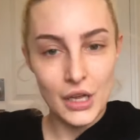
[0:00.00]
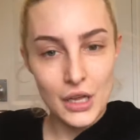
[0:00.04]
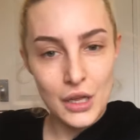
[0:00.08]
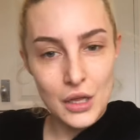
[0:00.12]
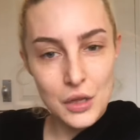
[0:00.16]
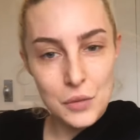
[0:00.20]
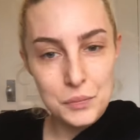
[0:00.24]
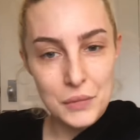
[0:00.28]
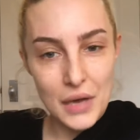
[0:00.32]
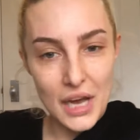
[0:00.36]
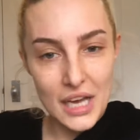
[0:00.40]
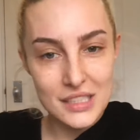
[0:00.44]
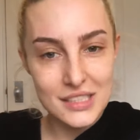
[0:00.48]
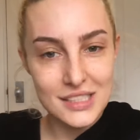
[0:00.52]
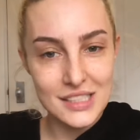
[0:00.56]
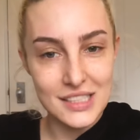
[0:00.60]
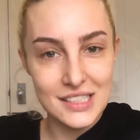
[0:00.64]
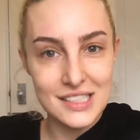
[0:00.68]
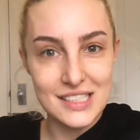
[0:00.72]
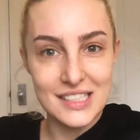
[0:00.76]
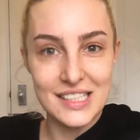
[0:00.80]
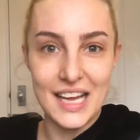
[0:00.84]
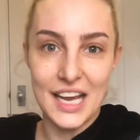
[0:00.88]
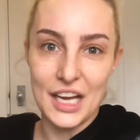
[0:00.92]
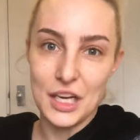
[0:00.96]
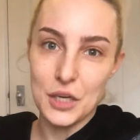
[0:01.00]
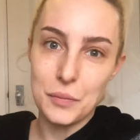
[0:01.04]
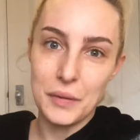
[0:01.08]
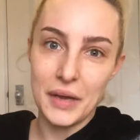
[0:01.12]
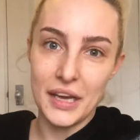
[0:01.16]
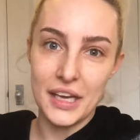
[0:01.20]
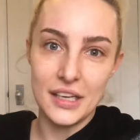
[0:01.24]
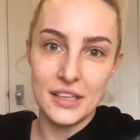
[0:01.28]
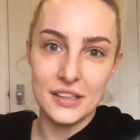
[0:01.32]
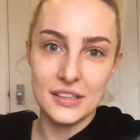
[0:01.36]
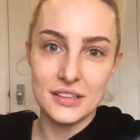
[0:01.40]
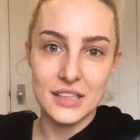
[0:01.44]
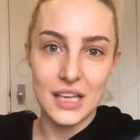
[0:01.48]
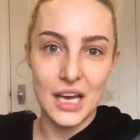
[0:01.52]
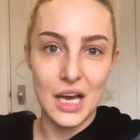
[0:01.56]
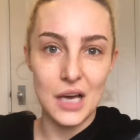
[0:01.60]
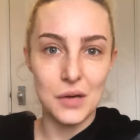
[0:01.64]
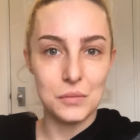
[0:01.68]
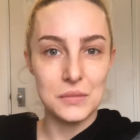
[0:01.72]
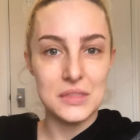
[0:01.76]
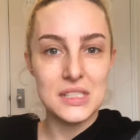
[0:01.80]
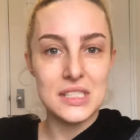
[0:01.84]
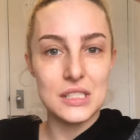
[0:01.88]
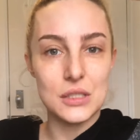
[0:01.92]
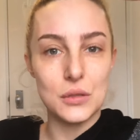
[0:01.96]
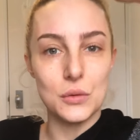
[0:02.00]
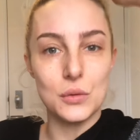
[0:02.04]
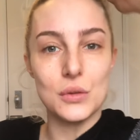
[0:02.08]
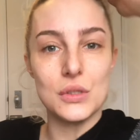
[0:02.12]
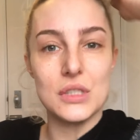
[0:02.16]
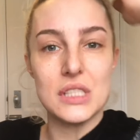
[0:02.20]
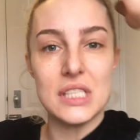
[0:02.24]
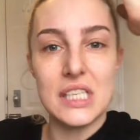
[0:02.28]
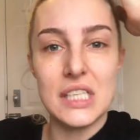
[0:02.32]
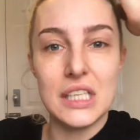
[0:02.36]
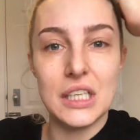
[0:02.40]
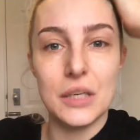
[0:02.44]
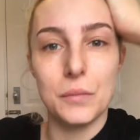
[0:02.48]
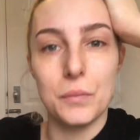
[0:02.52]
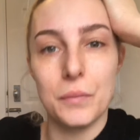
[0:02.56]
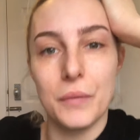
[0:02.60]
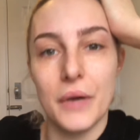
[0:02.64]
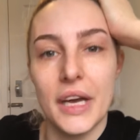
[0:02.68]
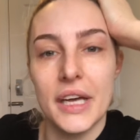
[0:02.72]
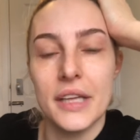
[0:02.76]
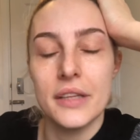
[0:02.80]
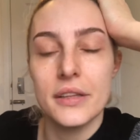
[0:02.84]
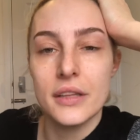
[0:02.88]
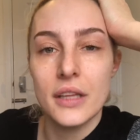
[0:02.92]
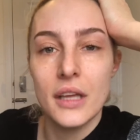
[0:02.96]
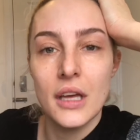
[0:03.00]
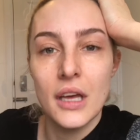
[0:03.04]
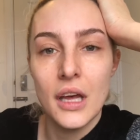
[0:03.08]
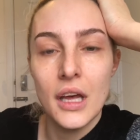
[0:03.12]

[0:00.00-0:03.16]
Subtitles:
past this neck pain that I'm still dealing with.